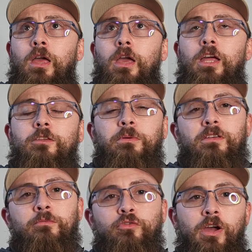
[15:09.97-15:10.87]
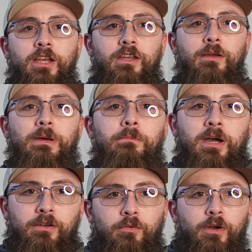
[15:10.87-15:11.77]
And it's because I'm trying to get my
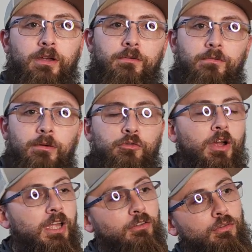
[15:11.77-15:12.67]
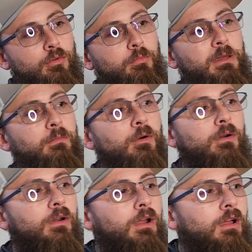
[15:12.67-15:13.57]
mind right. I'm trying to be
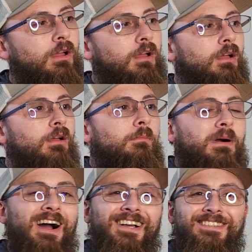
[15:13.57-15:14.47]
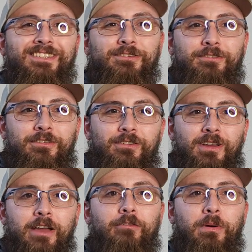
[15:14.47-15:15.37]
more positive,
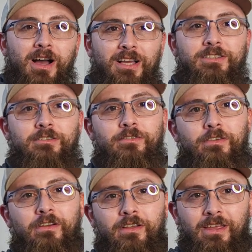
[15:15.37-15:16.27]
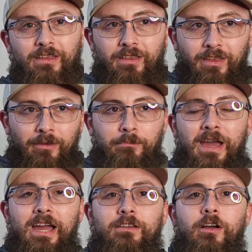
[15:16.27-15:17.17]
have a positive
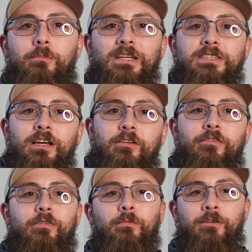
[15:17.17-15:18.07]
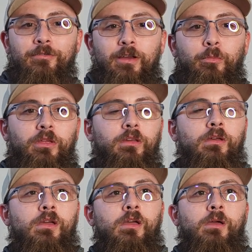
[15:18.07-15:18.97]
impact on myself, my family,
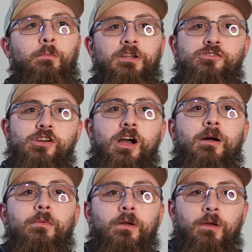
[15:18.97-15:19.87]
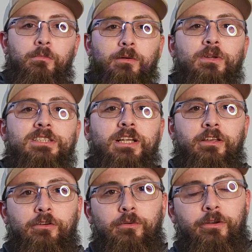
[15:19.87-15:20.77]
my job, my reselling
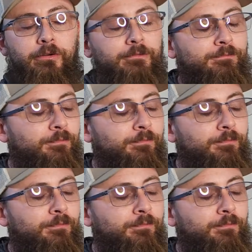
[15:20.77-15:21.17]
career.